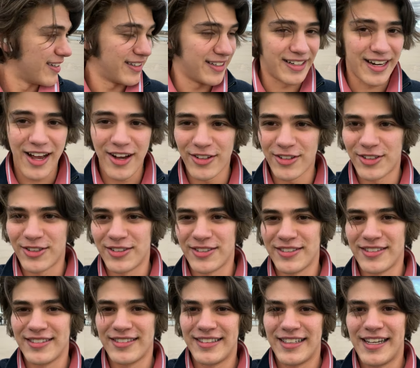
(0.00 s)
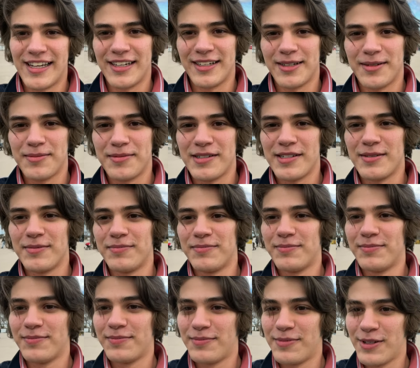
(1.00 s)
Now they're, yeah, I'm in the
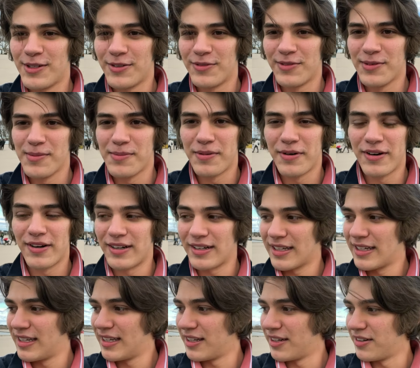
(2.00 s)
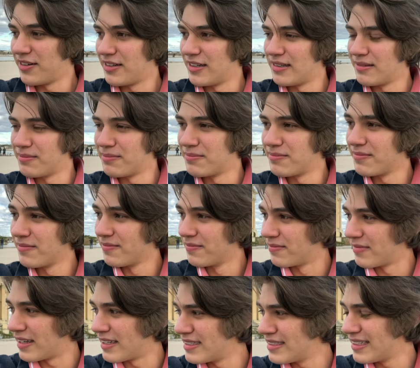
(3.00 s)
beautiful park here in
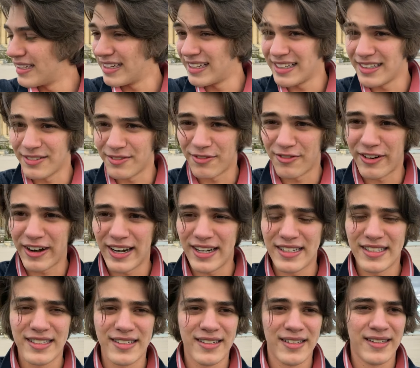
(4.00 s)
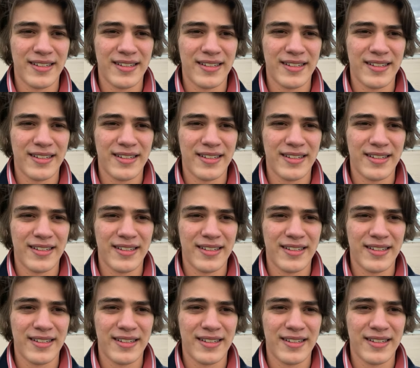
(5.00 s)
my city in France.